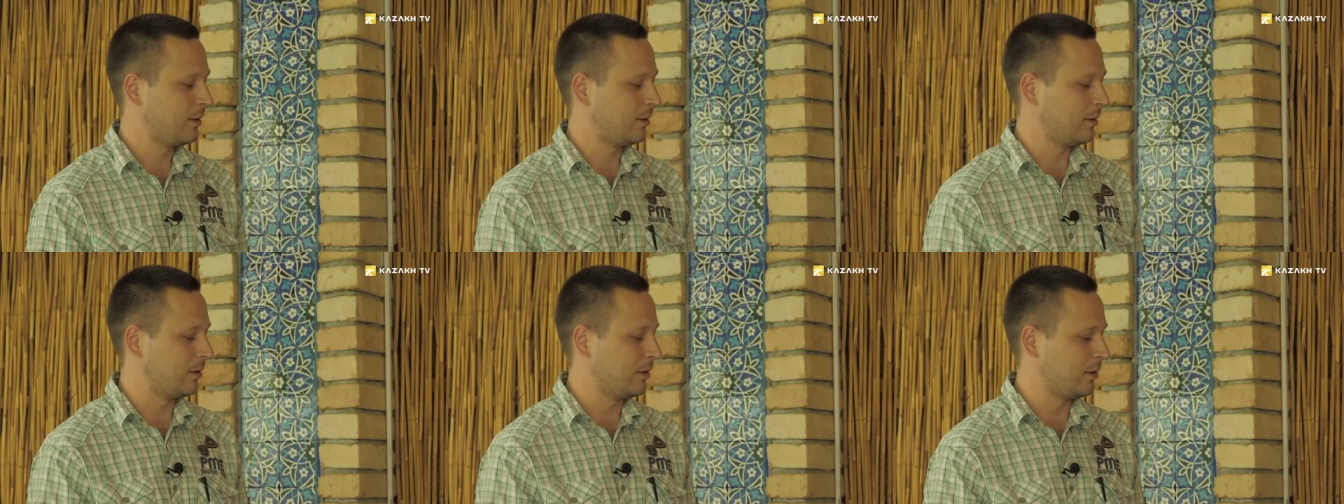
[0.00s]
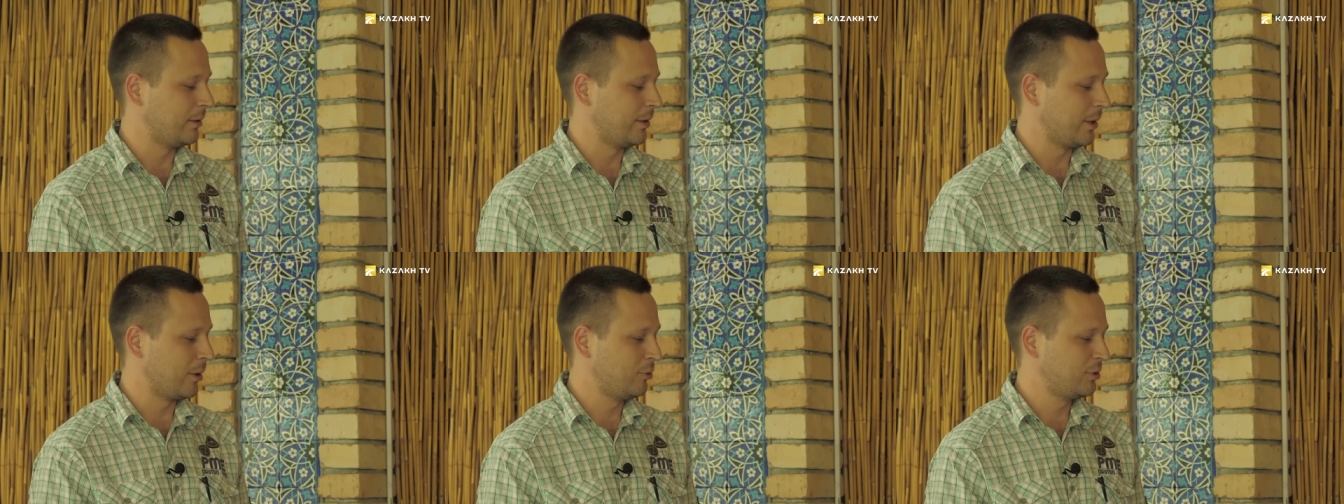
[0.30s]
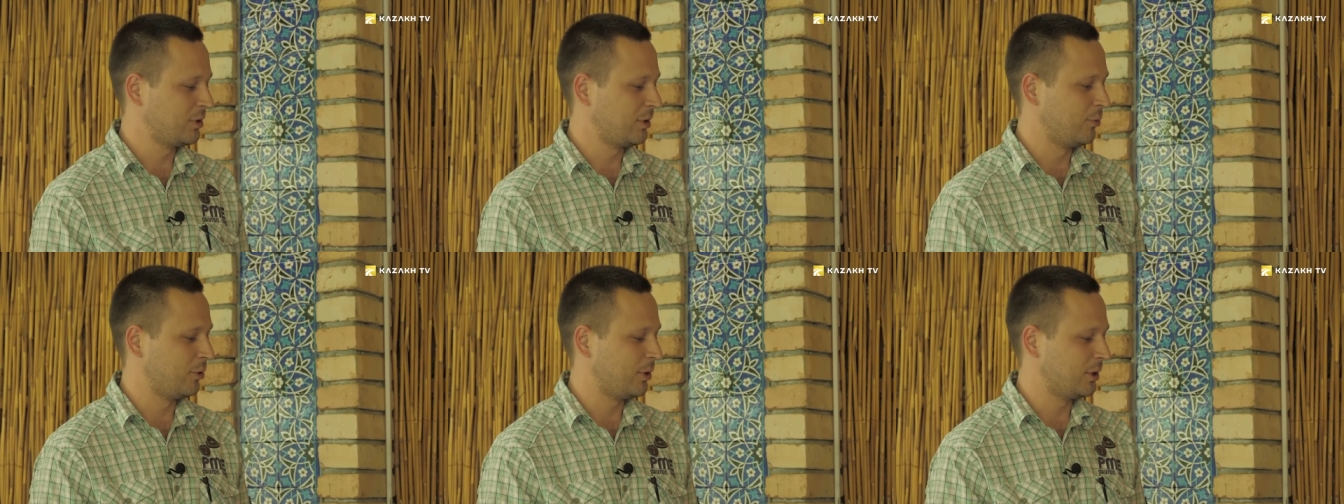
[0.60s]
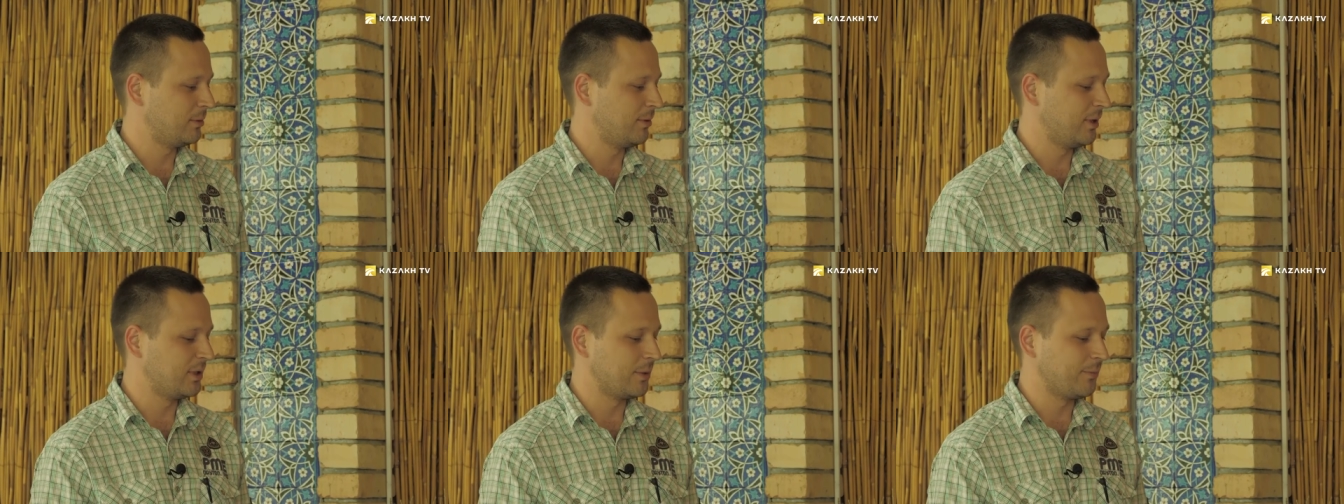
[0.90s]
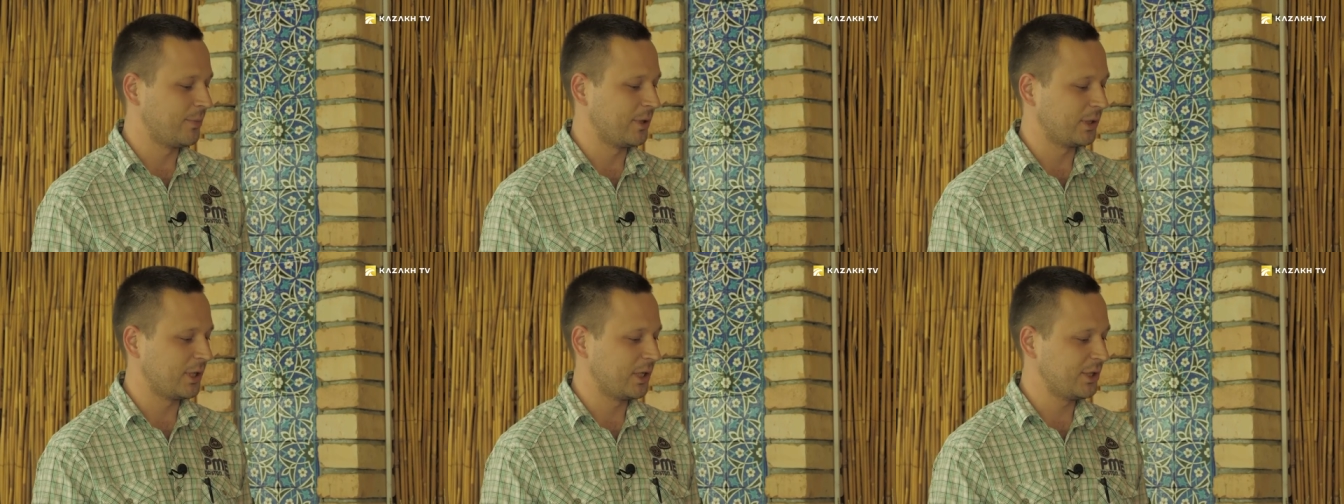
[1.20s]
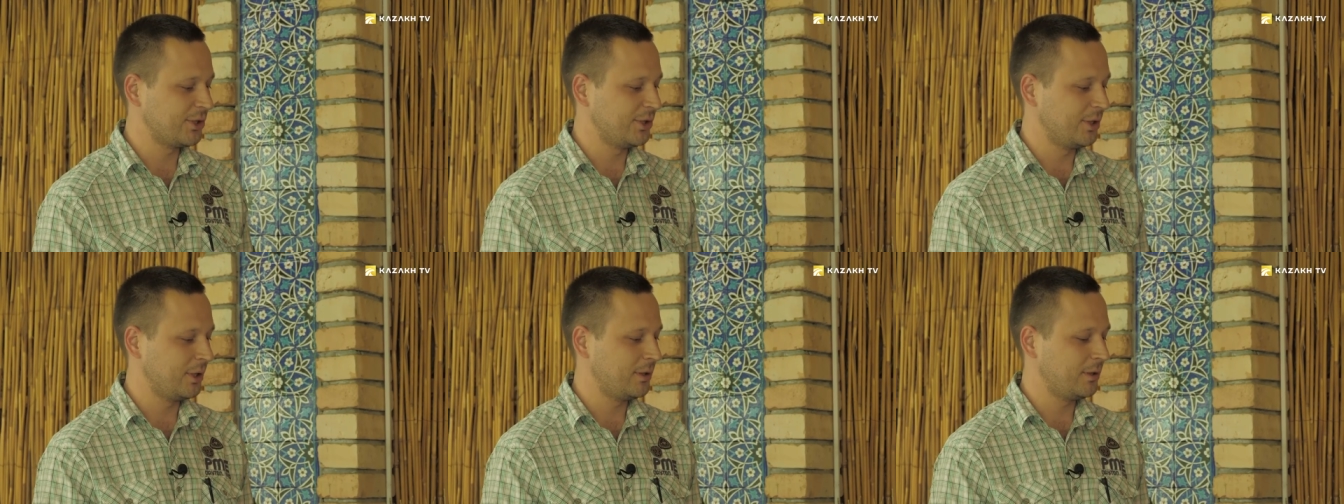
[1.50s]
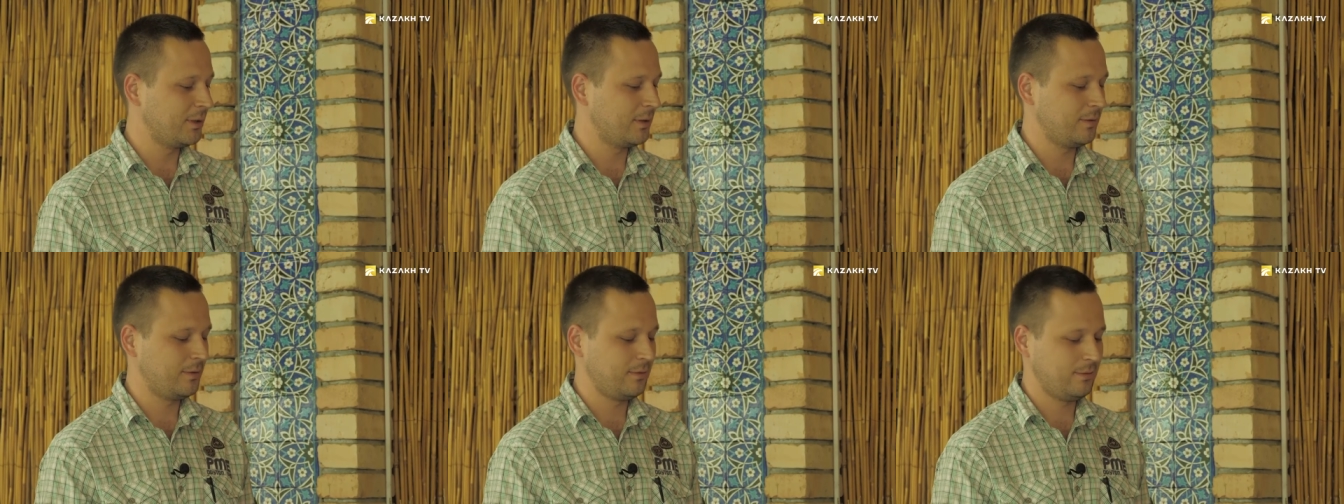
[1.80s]
that we use is obtained from this
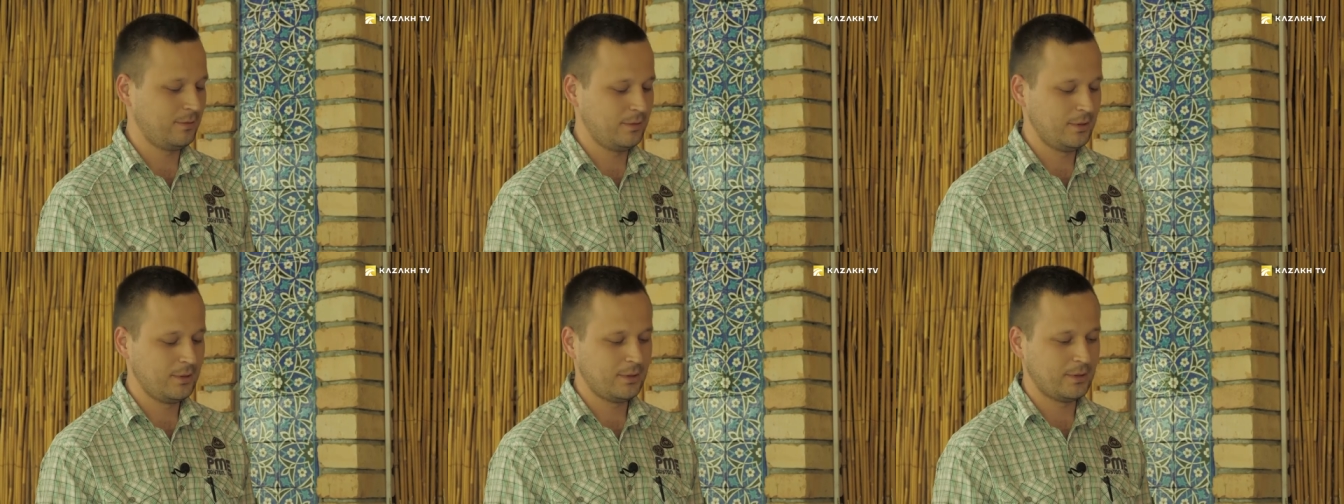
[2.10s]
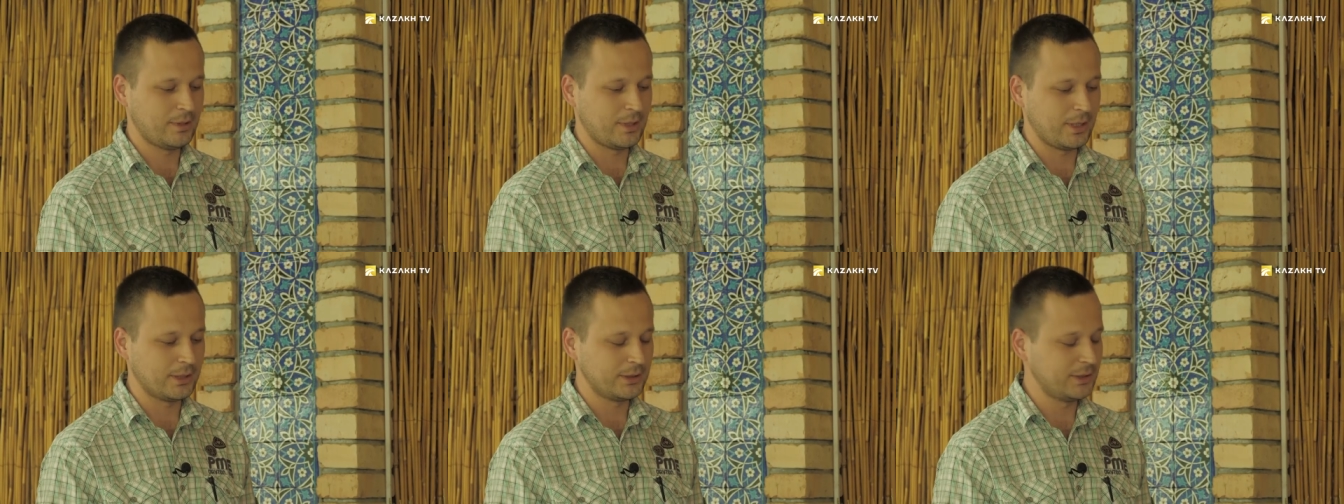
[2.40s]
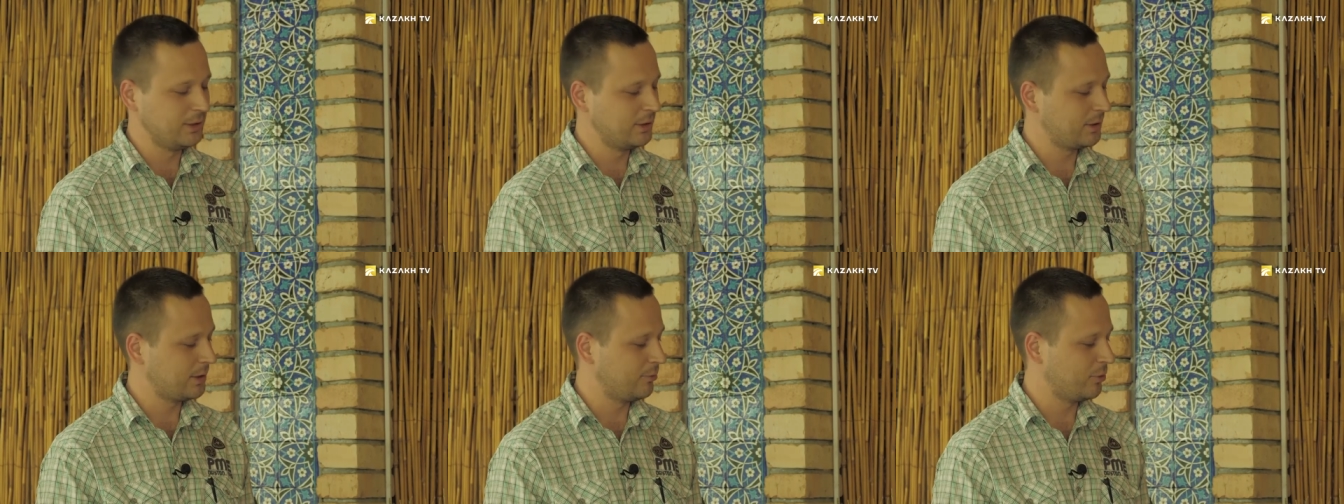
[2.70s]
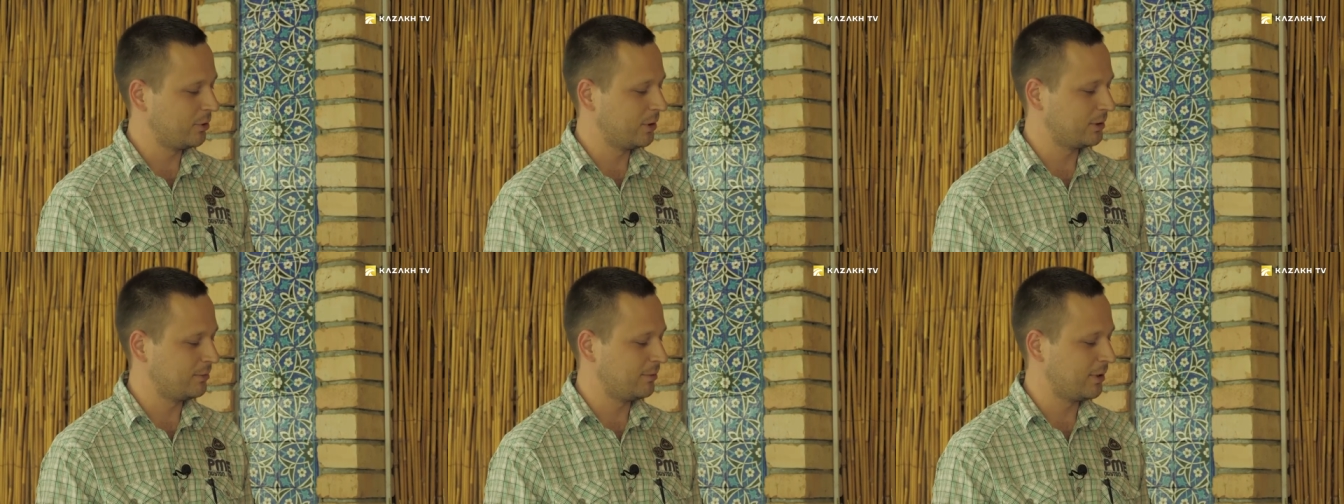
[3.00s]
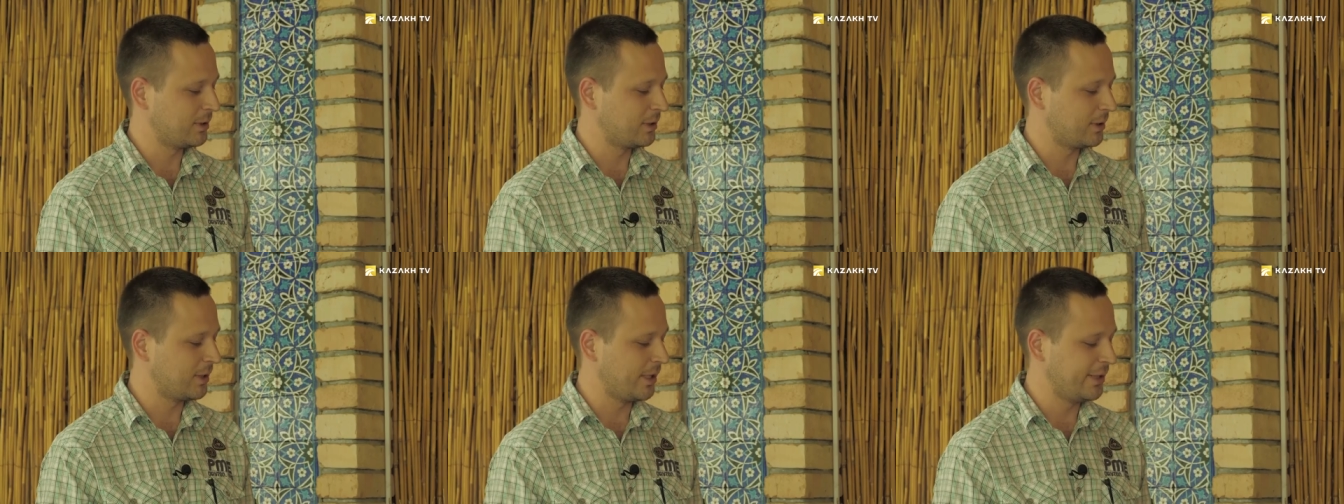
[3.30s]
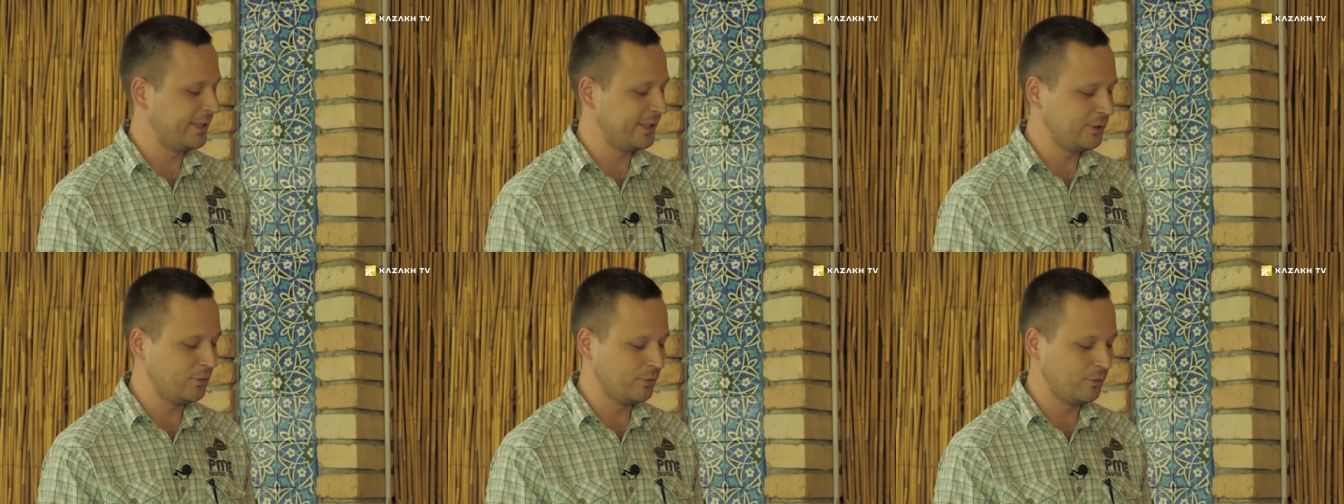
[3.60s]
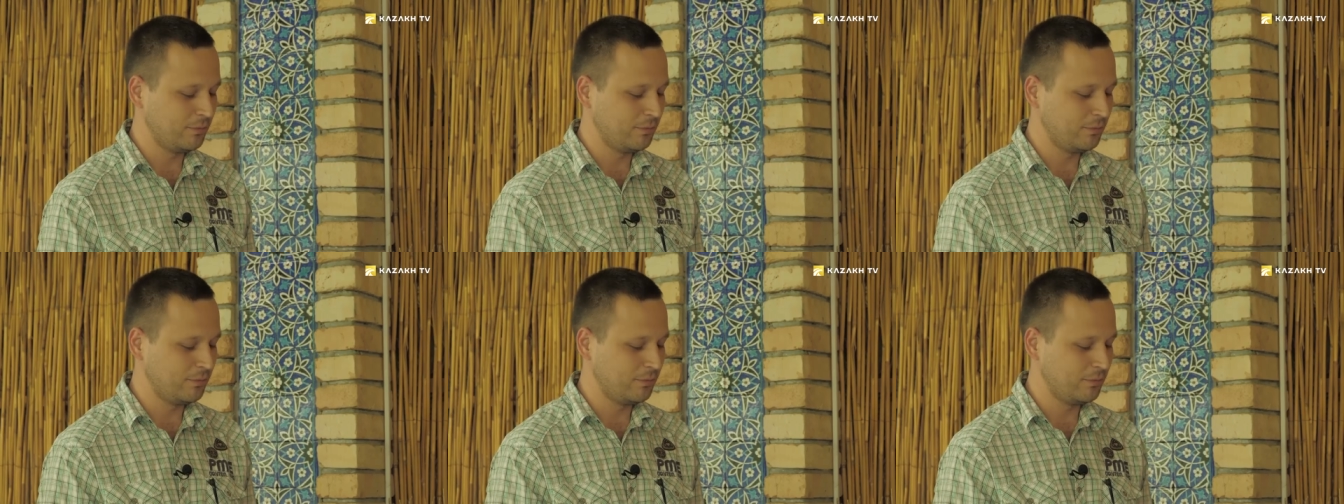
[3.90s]
plant in russian it is called